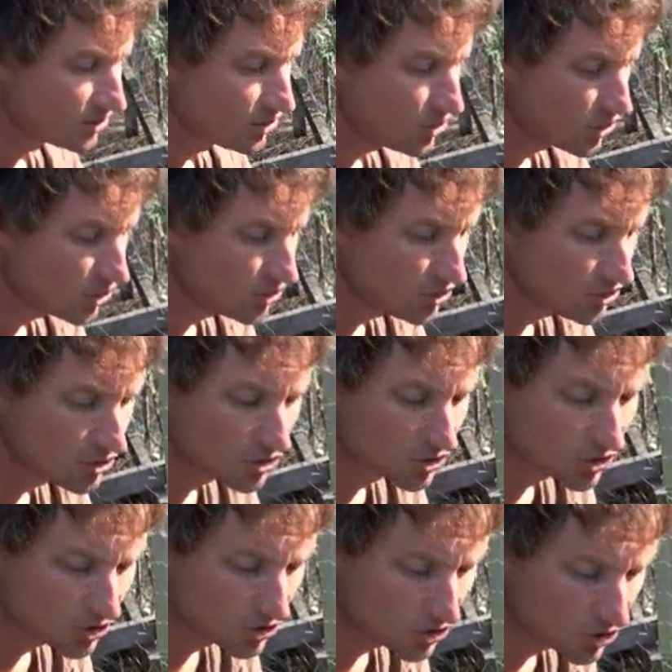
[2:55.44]
you
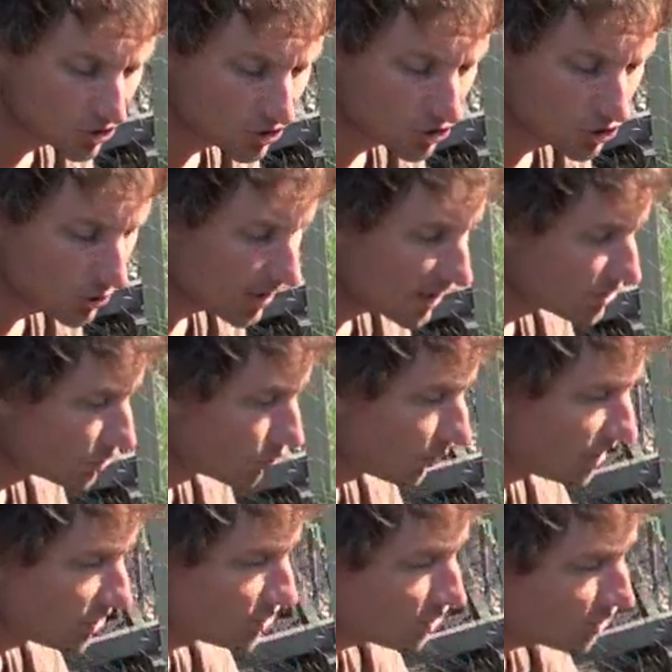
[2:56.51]
can do it as you
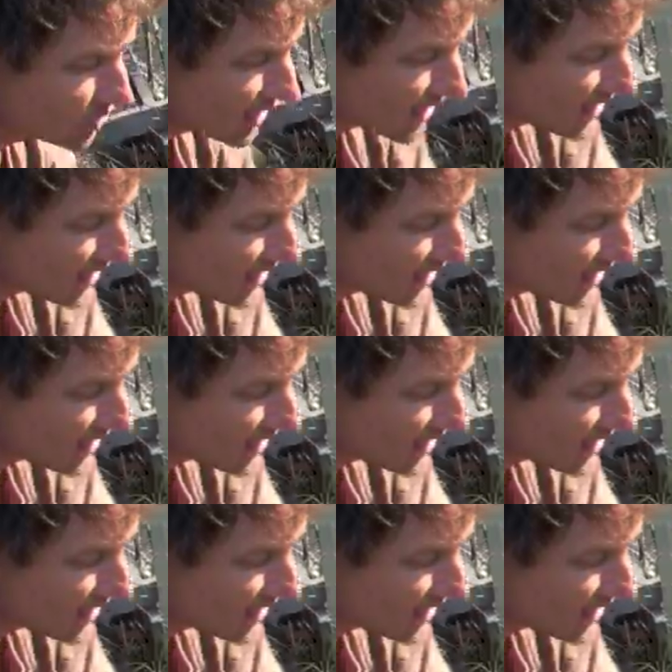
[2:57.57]
wish. You could